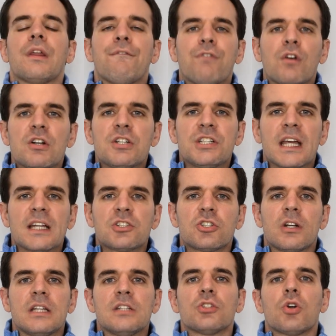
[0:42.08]
first section
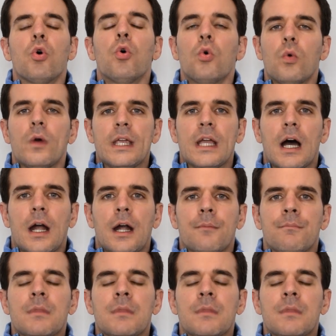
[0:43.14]
is who we are.